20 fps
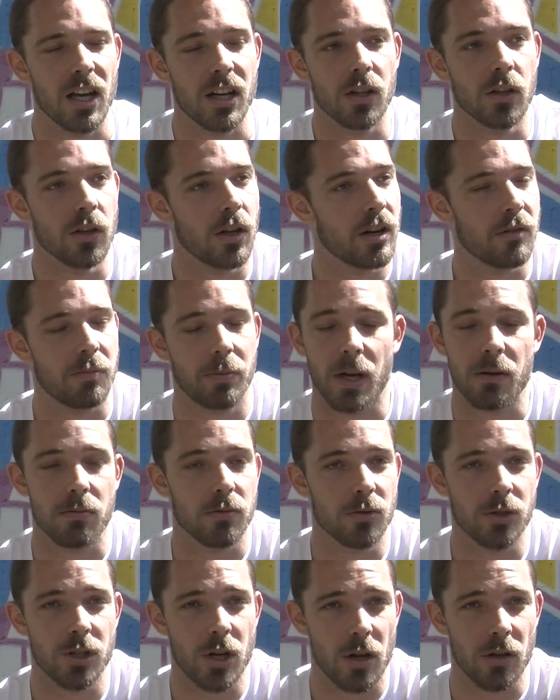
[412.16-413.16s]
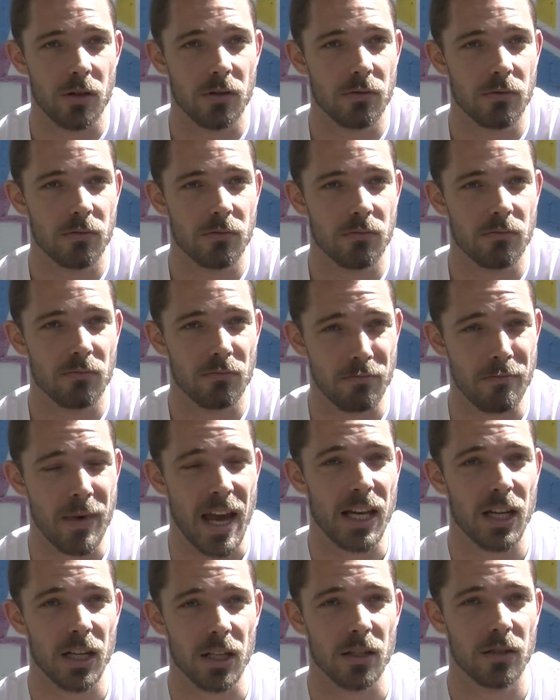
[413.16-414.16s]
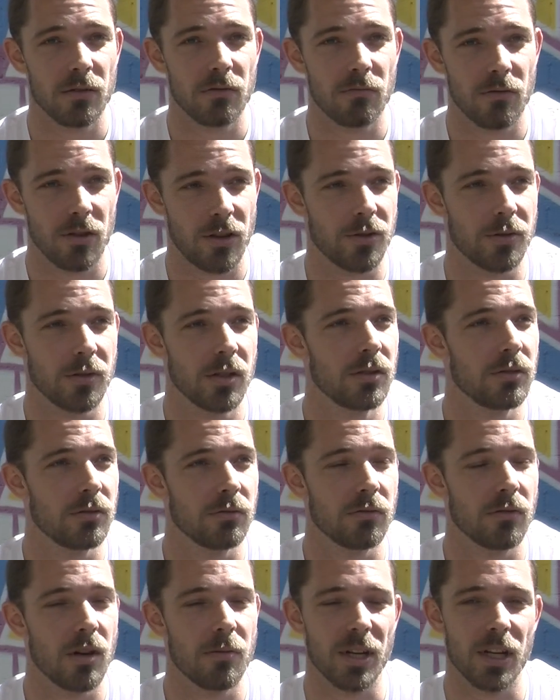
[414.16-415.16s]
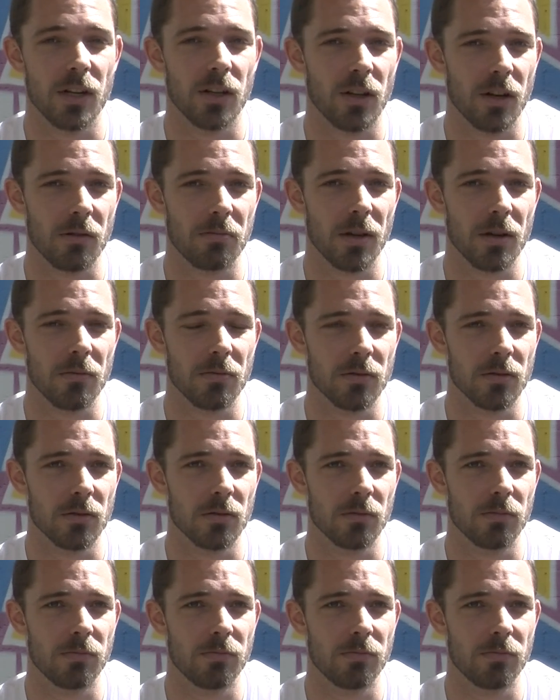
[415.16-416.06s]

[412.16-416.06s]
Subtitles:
And a lot of people don't make it through. I mean, a lot of people,